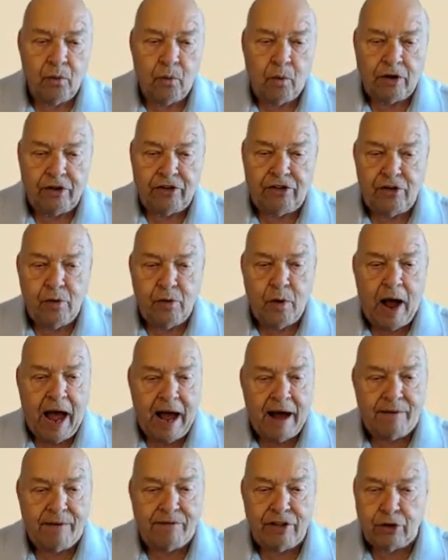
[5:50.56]
Once you
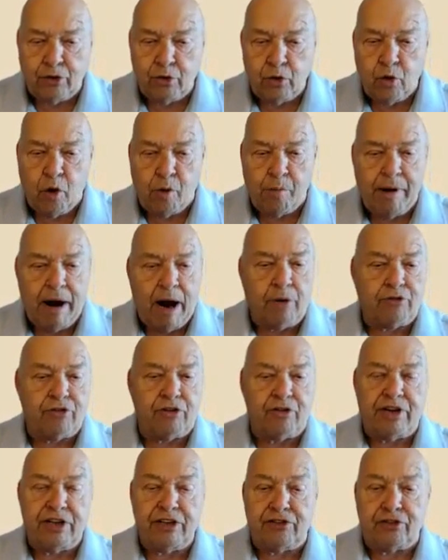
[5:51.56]
have the Tor
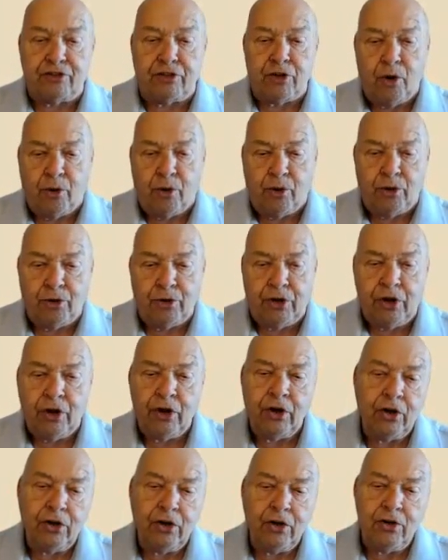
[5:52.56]
browser installed,
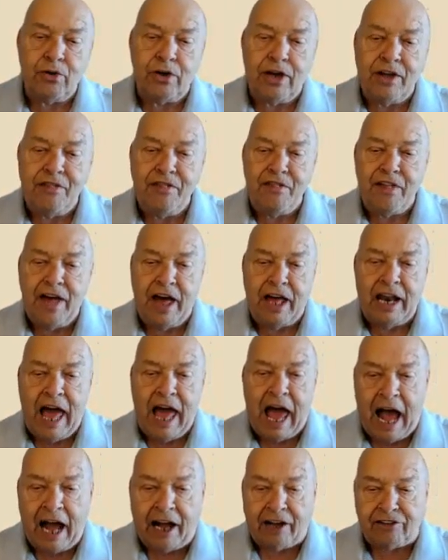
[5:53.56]
you can
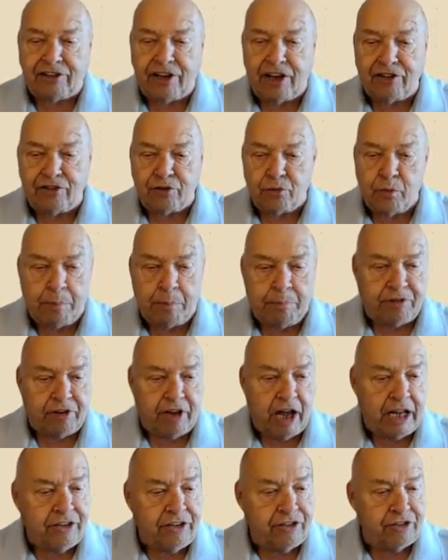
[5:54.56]
then access
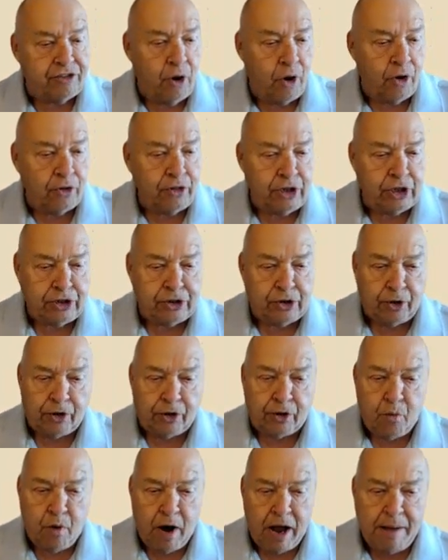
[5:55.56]
websites on the
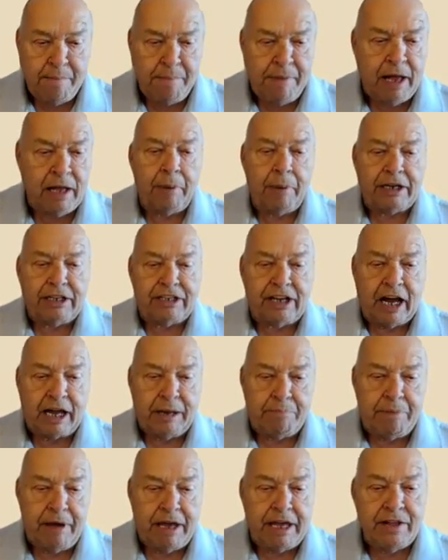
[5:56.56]
dark web by
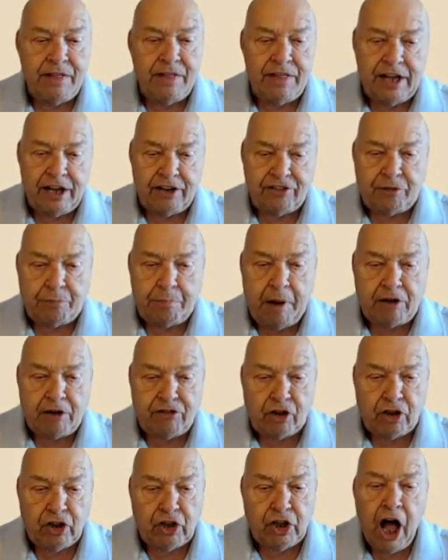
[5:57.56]
typing their
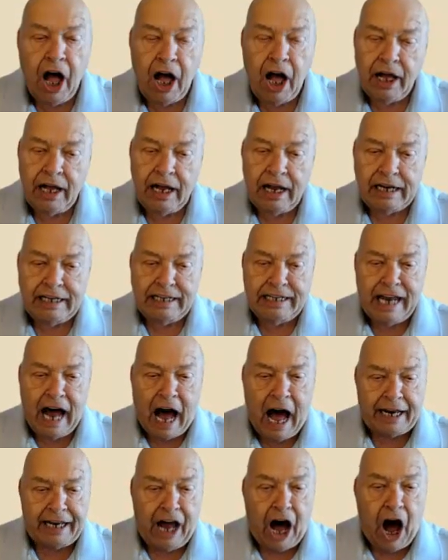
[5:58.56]
special
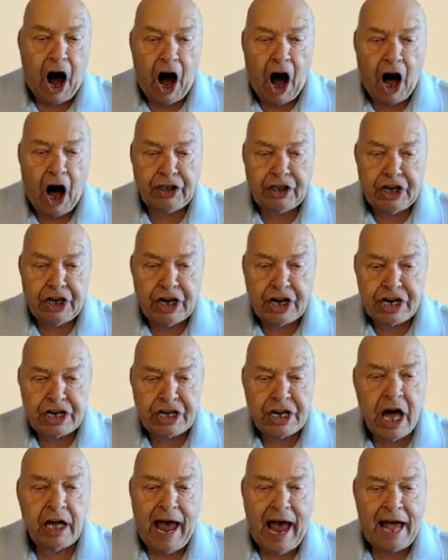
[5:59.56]
dot
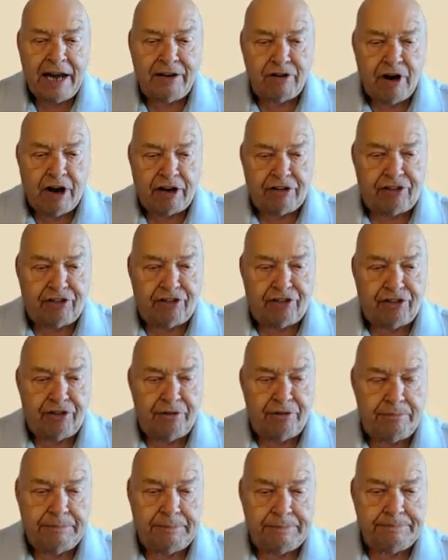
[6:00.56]
onion address.